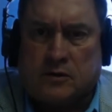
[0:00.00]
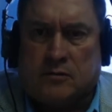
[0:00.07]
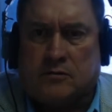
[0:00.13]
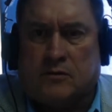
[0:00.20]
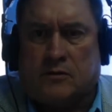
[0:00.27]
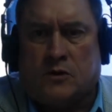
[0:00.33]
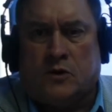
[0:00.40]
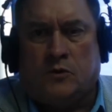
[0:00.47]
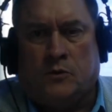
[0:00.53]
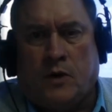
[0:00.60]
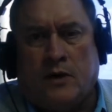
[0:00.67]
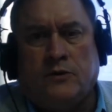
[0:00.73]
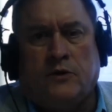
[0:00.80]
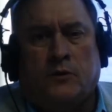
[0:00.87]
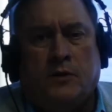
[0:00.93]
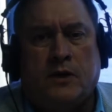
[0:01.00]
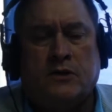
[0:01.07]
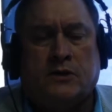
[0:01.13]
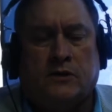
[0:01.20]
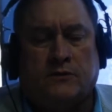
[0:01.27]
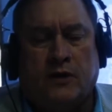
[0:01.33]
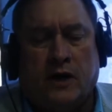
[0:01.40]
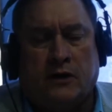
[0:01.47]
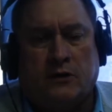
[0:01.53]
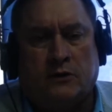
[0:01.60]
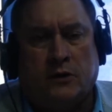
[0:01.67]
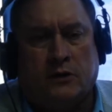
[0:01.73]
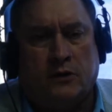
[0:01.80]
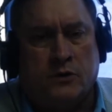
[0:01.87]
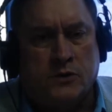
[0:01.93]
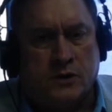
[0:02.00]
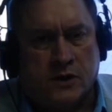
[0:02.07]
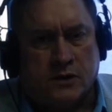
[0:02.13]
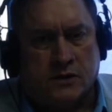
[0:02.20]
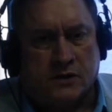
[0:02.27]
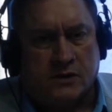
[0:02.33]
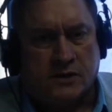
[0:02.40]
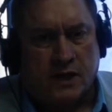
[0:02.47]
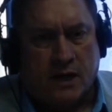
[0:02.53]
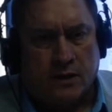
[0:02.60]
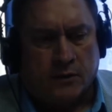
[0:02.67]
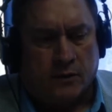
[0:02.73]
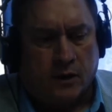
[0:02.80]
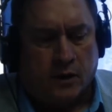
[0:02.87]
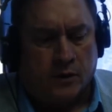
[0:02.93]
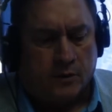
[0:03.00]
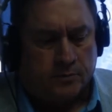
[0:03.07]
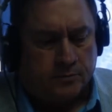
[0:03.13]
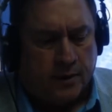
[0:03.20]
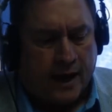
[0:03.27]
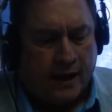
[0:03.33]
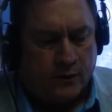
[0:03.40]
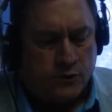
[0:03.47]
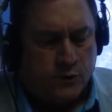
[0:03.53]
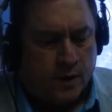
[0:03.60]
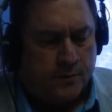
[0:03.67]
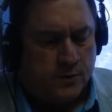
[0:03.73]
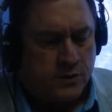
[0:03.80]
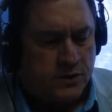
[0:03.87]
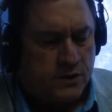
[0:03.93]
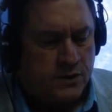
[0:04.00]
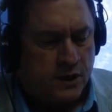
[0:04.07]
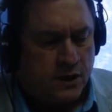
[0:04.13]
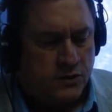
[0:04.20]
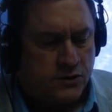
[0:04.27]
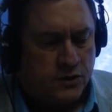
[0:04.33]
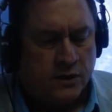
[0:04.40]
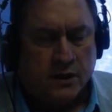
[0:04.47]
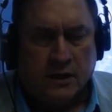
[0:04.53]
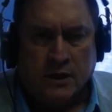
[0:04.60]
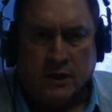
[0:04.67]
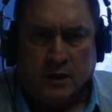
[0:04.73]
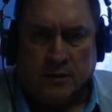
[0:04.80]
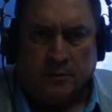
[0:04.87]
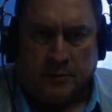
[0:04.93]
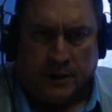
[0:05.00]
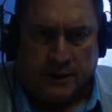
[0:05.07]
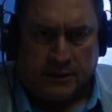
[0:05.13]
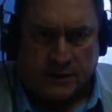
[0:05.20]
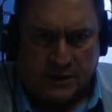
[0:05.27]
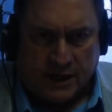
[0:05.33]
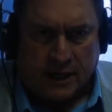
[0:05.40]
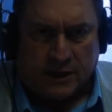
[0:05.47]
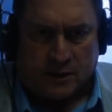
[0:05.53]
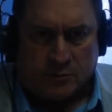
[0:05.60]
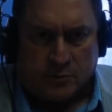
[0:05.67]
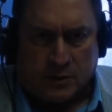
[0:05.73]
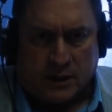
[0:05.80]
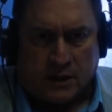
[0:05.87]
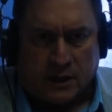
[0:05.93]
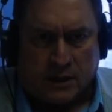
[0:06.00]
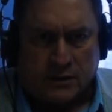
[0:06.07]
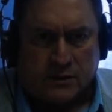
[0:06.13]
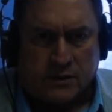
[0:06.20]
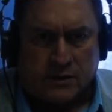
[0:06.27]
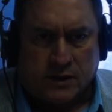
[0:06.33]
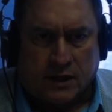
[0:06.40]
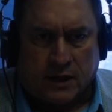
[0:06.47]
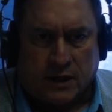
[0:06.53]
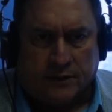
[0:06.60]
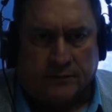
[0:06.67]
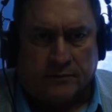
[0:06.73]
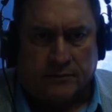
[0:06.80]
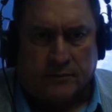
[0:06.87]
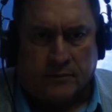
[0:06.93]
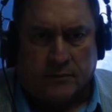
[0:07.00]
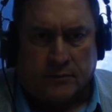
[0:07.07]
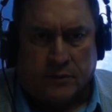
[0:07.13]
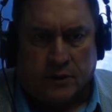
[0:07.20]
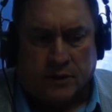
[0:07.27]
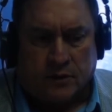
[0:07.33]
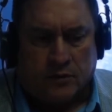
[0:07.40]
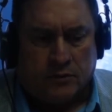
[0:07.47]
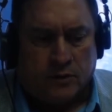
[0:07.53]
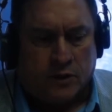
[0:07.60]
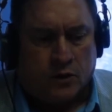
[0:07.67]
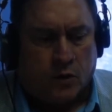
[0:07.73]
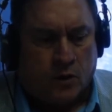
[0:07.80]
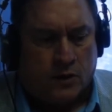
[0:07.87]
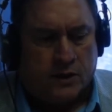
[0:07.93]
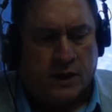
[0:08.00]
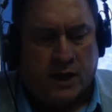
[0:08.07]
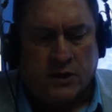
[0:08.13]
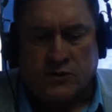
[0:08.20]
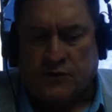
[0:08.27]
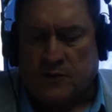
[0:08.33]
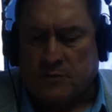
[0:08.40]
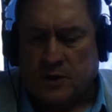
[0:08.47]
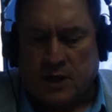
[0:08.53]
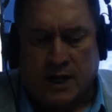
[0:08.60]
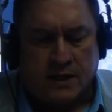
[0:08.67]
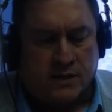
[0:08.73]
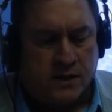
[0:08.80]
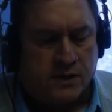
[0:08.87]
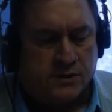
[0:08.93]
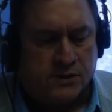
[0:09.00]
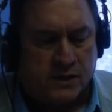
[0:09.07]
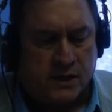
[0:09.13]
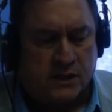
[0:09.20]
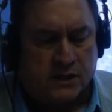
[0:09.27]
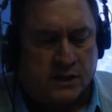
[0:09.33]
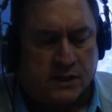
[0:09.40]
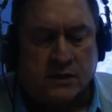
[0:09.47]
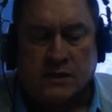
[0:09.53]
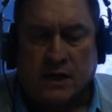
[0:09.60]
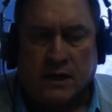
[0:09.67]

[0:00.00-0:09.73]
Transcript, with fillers: you run the risk of not only losing Senate or House representation, but Senate, because uh, the the court case from the nineteen sixties